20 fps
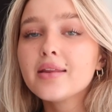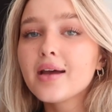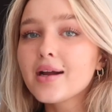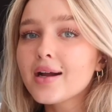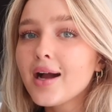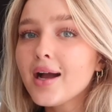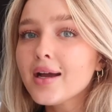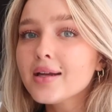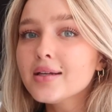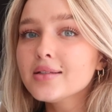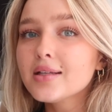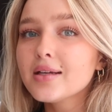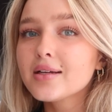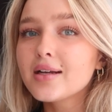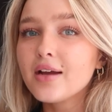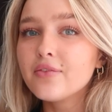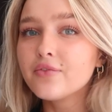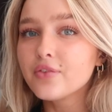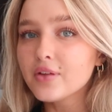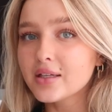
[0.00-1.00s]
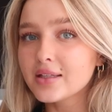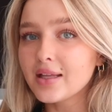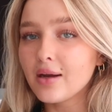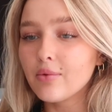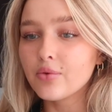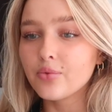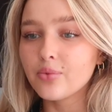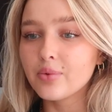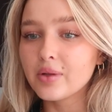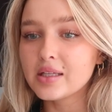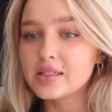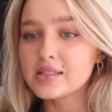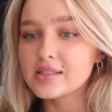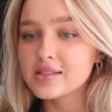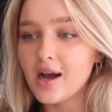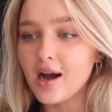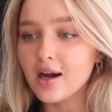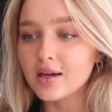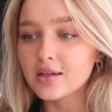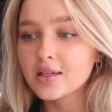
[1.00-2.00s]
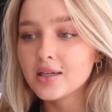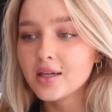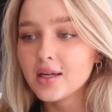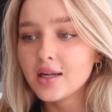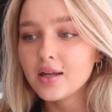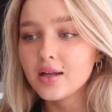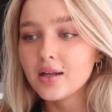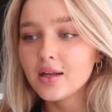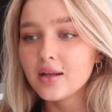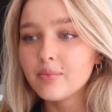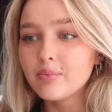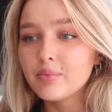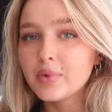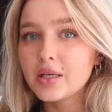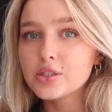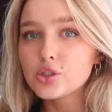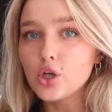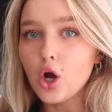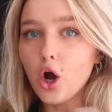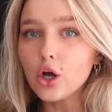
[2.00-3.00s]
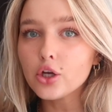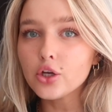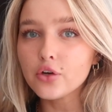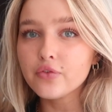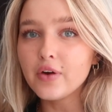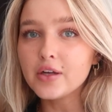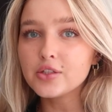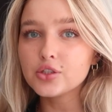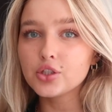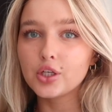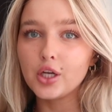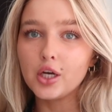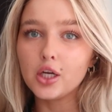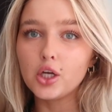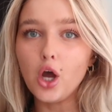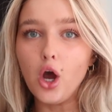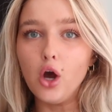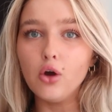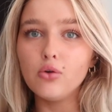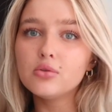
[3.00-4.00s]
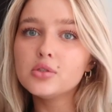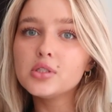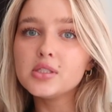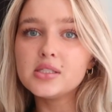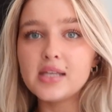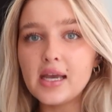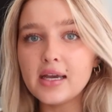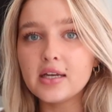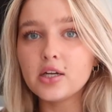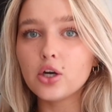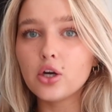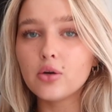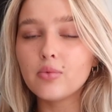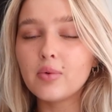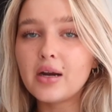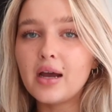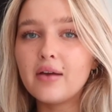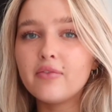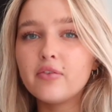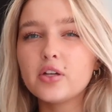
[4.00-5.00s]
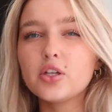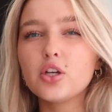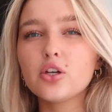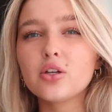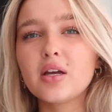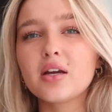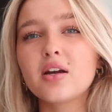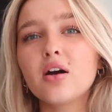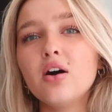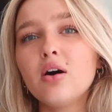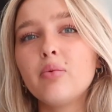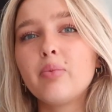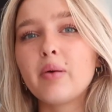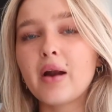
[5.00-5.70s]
that kind of like, I feel like that would really suck, because all your friends are gonna go Zeta or whatever and you're like, oh,